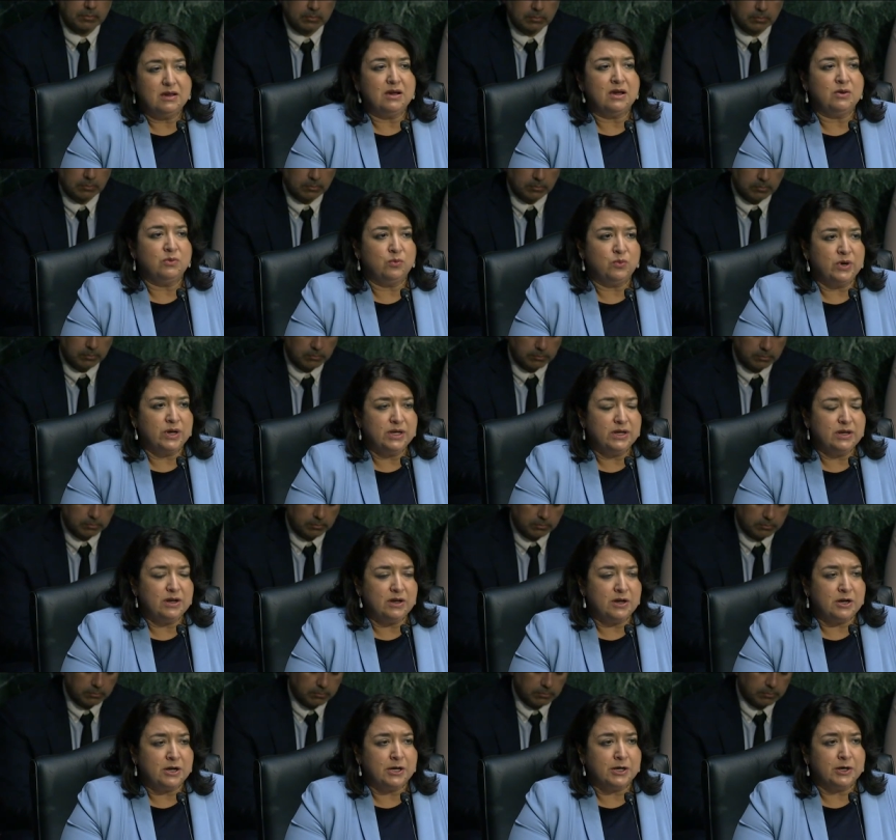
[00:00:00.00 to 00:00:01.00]
on what
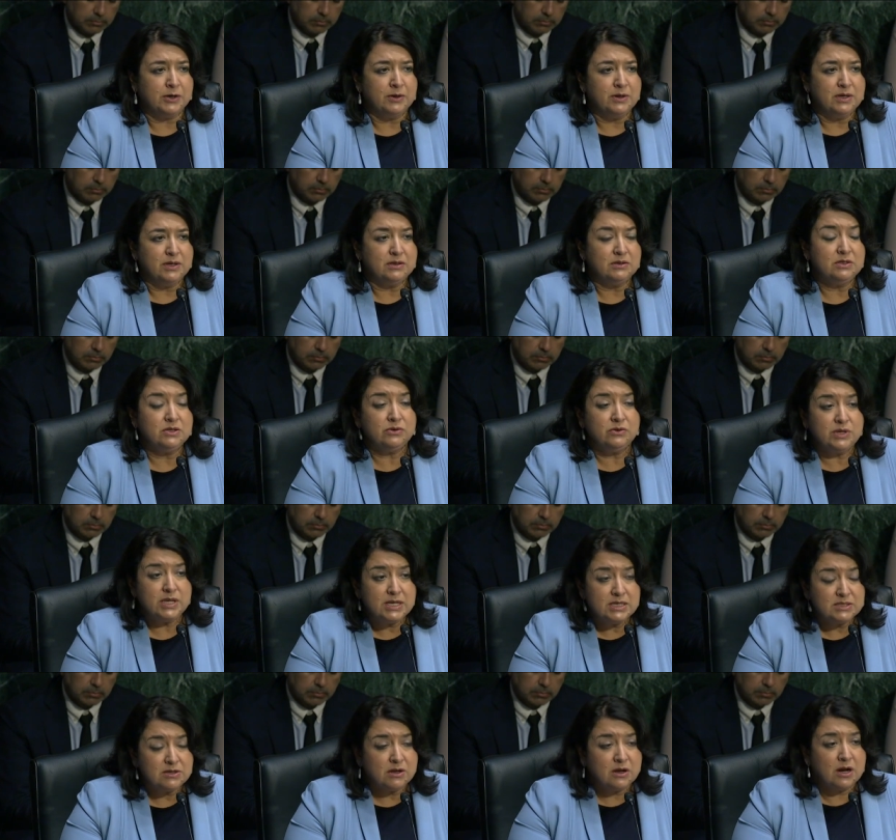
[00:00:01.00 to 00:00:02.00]
our
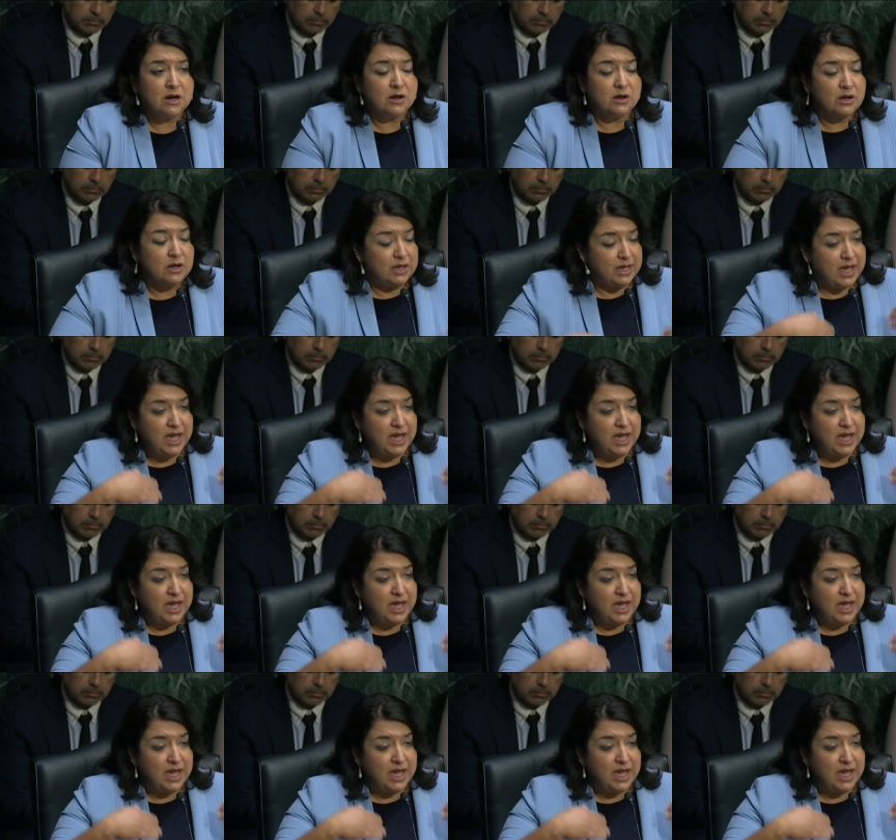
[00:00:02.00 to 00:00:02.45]
duties are,